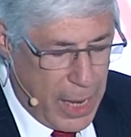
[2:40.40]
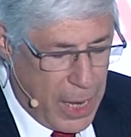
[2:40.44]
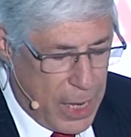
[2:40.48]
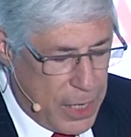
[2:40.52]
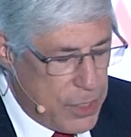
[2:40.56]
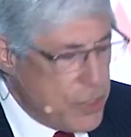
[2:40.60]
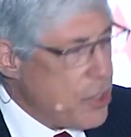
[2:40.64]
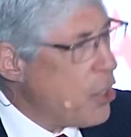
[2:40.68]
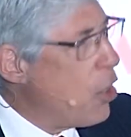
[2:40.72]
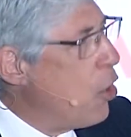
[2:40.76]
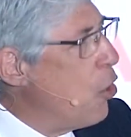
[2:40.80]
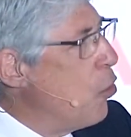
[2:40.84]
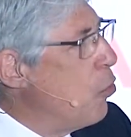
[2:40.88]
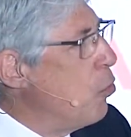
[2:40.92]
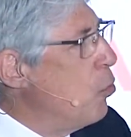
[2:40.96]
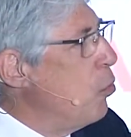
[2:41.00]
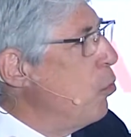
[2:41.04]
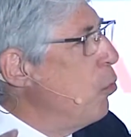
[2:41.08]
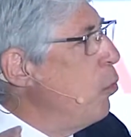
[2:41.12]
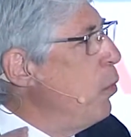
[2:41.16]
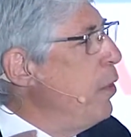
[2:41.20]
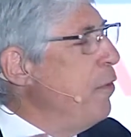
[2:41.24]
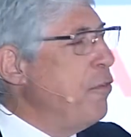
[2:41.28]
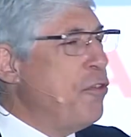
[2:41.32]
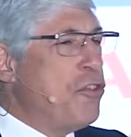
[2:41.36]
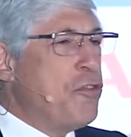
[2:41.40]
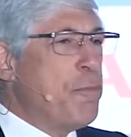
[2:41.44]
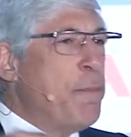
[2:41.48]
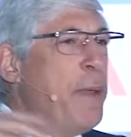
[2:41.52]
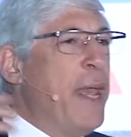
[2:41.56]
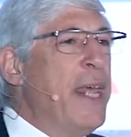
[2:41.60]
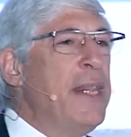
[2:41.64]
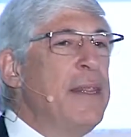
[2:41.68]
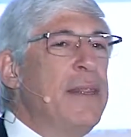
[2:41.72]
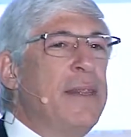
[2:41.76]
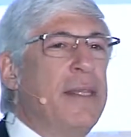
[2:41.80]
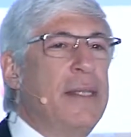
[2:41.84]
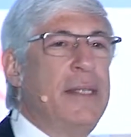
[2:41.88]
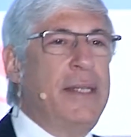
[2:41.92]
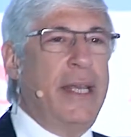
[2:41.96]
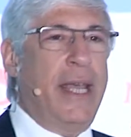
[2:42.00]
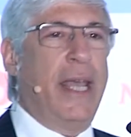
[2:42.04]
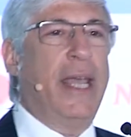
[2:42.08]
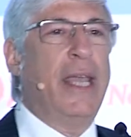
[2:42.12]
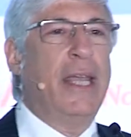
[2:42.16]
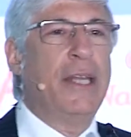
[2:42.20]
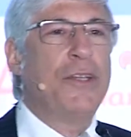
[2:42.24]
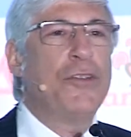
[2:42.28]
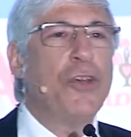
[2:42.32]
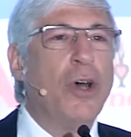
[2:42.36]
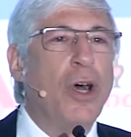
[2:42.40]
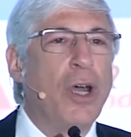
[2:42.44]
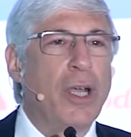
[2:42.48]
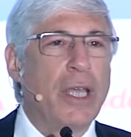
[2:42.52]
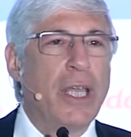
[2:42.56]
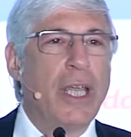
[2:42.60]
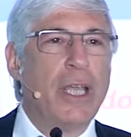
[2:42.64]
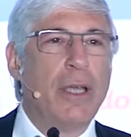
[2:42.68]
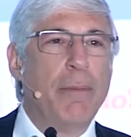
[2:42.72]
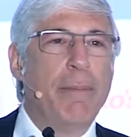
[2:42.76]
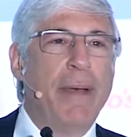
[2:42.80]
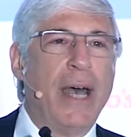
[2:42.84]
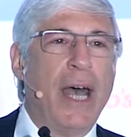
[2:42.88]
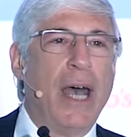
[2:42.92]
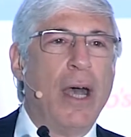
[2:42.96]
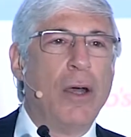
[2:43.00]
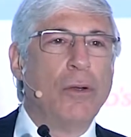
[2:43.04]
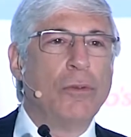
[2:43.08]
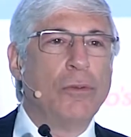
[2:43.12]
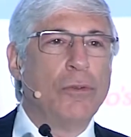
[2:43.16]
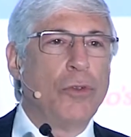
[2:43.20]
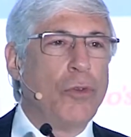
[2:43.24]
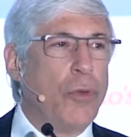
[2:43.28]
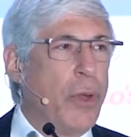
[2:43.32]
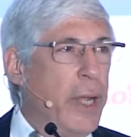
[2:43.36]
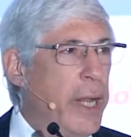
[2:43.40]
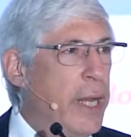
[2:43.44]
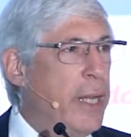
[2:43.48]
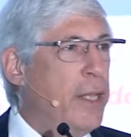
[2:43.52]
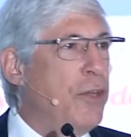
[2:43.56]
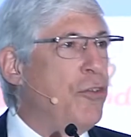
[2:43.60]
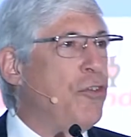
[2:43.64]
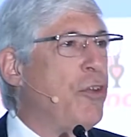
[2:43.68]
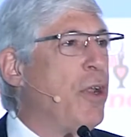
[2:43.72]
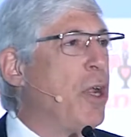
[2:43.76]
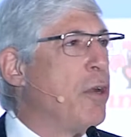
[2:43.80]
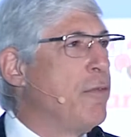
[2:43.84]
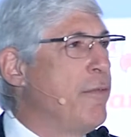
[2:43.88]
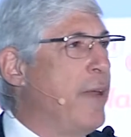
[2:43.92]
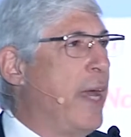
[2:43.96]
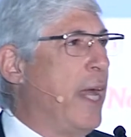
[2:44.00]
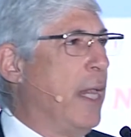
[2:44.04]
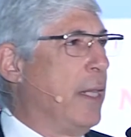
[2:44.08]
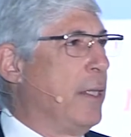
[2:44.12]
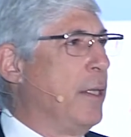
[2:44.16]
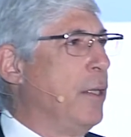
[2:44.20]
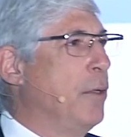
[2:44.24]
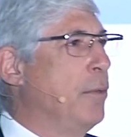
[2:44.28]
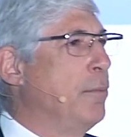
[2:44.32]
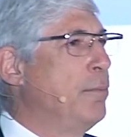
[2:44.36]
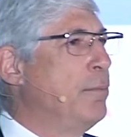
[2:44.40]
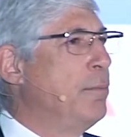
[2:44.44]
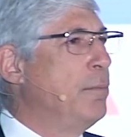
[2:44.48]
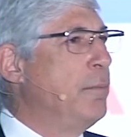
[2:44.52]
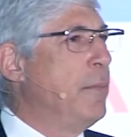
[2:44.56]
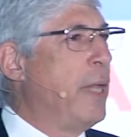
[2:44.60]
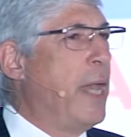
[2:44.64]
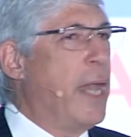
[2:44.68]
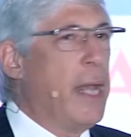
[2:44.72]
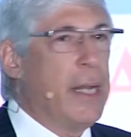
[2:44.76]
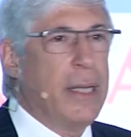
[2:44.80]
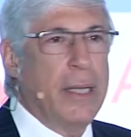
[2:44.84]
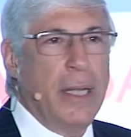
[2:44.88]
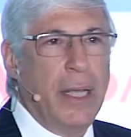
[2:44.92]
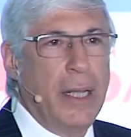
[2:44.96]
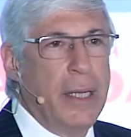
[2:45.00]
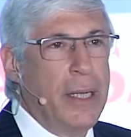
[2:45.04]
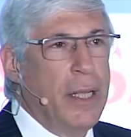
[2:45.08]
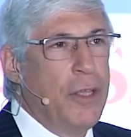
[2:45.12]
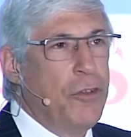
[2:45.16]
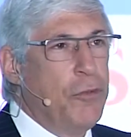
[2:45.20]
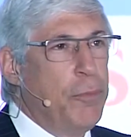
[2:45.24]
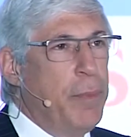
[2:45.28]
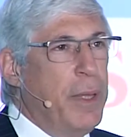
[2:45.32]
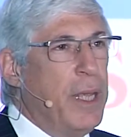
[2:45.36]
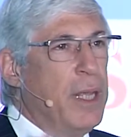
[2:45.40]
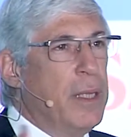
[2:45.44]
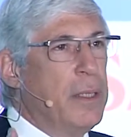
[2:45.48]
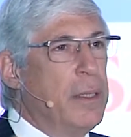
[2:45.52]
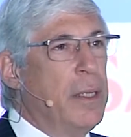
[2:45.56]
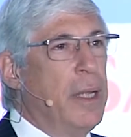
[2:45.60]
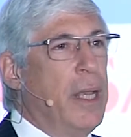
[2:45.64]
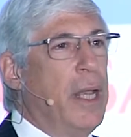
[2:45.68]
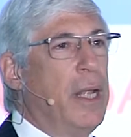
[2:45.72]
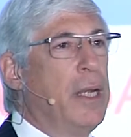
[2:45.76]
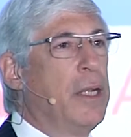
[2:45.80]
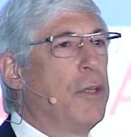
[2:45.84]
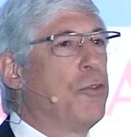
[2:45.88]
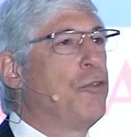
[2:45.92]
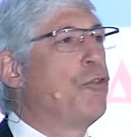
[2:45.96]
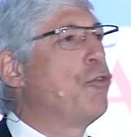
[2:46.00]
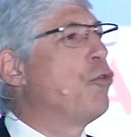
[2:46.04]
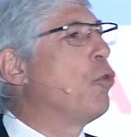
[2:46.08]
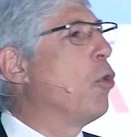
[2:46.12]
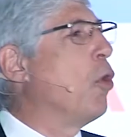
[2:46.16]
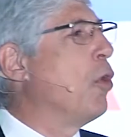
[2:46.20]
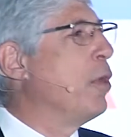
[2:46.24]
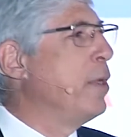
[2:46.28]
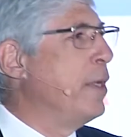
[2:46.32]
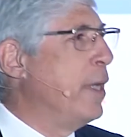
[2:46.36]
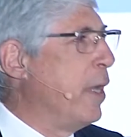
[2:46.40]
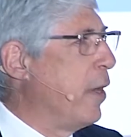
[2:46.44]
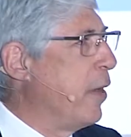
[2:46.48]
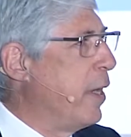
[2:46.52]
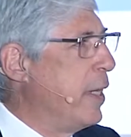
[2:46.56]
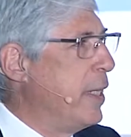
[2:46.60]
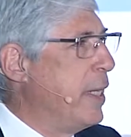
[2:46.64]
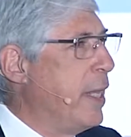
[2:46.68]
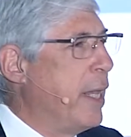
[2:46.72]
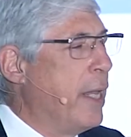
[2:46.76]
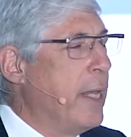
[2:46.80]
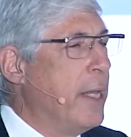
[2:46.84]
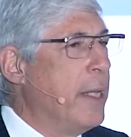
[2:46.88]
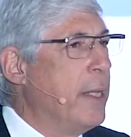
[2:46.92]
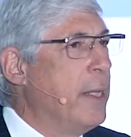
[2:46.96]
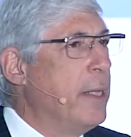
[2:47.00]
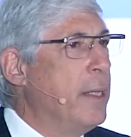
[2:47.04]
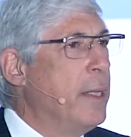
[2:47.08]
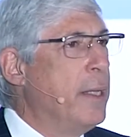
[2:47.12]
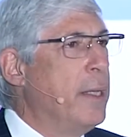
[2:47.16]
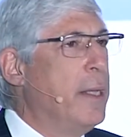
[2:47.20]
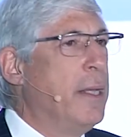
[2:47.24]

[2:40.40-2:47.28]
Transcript: So we've spent the day talking about creating shared value, and it has been an extraordinary day.